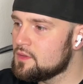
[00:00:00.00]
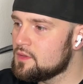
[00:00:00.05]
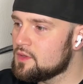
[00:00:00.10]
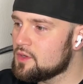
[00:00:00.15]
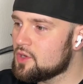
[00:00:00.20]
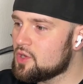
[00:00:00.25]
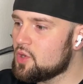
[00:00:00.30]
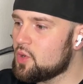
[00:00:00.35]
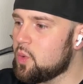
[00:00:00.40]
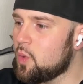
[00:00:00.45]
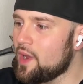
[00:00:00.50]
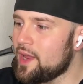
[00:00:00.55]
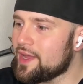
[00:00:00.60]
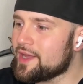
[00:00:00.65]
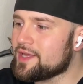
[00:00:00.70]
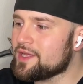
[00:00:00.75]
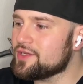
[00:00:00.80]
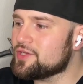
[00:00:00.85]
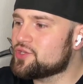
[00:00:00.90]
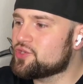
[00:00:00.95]

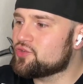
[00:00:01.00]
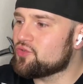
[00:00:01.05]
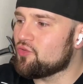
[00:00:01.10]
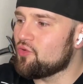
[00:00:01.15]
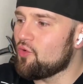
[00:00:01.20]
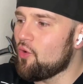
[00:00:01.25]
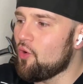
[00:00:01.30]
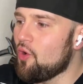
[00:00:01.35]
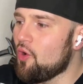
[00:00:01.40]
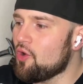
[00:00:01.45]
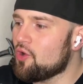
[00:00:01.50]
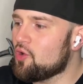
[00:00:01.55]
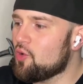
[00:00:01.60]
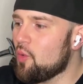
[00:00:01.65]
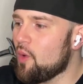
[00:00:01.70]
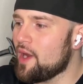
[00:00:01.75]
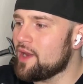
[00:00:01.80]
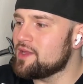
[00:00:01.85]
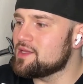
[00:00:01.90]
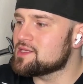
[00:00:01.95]
Quick draw
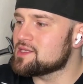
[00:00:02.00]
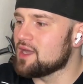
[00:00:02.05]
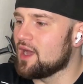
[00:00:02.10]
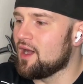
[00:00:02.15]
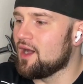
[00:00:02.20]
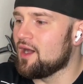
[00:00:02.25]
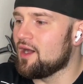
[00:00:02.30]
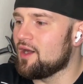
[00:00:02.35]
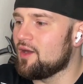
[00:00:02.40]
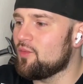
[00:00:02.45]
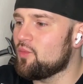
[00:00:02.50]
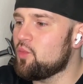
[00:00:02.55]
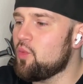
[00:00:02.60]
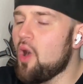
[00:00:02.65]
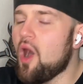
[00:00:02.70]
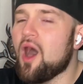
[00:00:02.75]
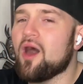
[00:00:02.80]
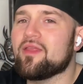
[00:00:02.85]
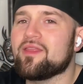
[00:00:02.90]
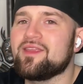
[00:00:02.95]
Quasar.
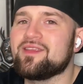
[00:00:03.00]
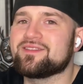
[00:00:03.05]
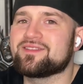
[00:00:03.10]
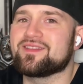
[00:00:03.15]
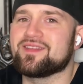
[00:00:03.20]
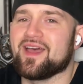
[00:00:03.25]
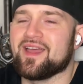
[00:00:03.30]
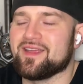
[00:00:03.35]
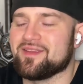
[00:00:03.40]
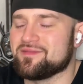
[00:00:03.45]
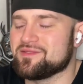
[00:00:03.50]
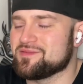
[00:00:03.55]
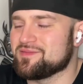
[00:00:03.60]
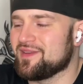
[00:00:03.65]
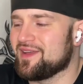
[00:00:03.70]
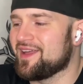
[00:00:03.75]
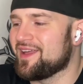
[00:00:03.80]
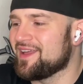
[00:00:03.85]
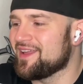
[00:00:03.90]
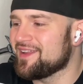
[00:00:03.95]
What are these names,
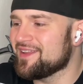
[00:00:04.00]
man?